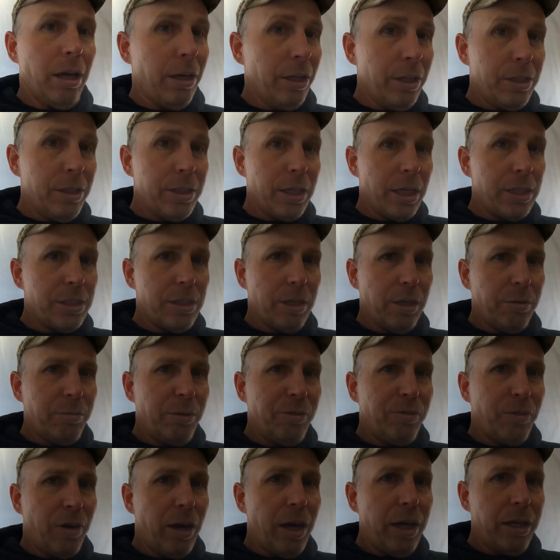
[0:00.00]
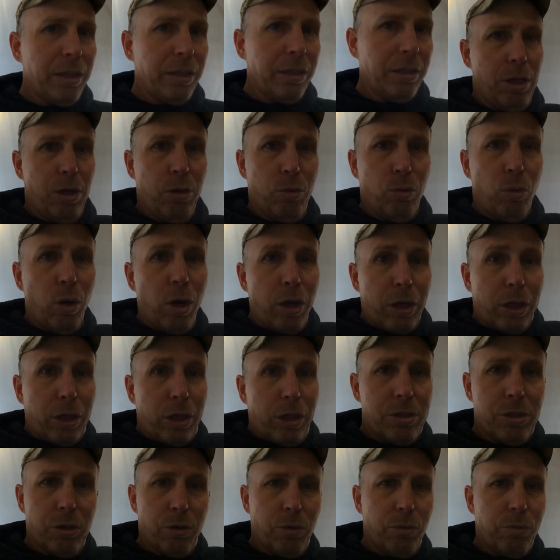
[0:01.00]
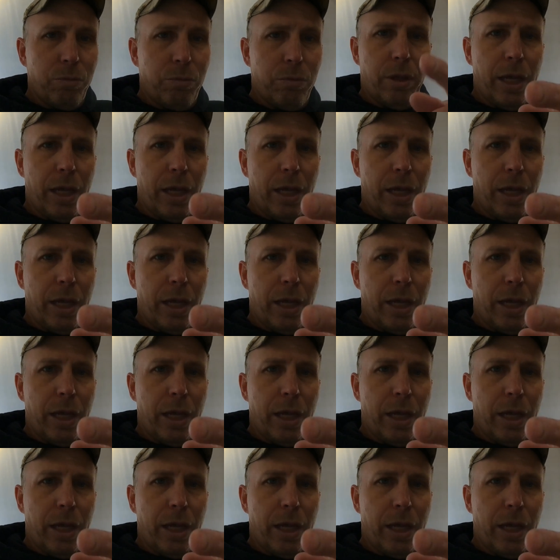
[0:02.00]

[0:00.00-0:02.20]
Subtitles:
And he says it'll be fine. It'll work. So